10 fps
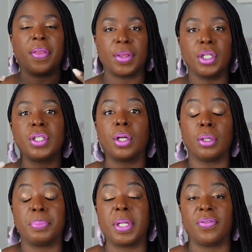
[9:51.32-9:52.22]
that there's
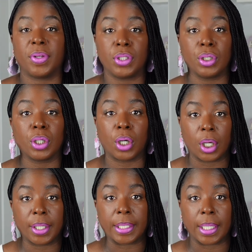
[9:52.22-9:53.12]
certain benefits you're
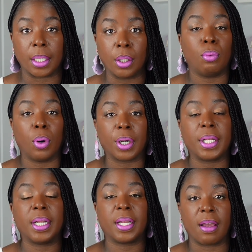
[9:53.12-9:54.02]
gonna get
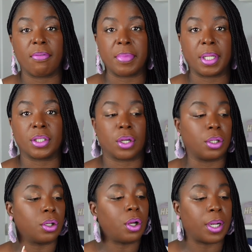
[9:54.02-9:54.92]
working in government HR.
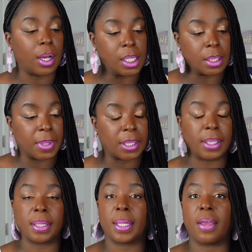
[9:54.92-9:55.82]
You're gonna automatically
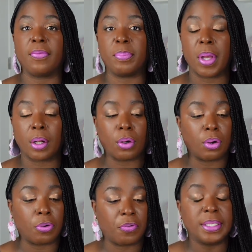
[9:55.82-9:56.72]
get that
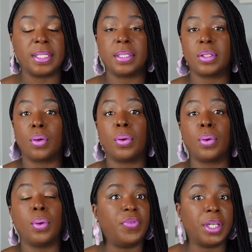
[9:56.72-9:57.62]
medical,
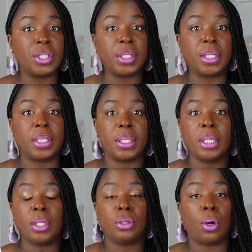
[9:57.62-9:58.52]
dental, vision.
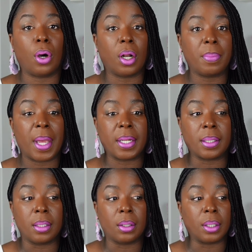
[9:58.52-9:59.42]
You're
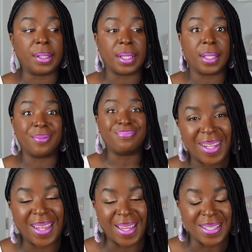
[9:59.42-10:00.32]
automatically gonna get,
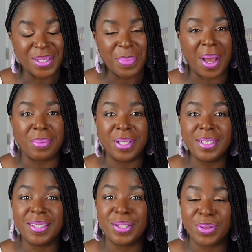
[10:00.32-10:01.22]
yes, public
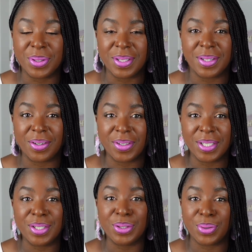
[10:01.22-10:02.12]

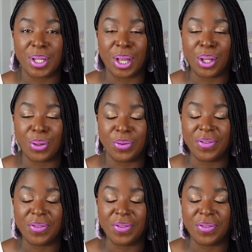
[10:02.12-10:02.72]
service student loan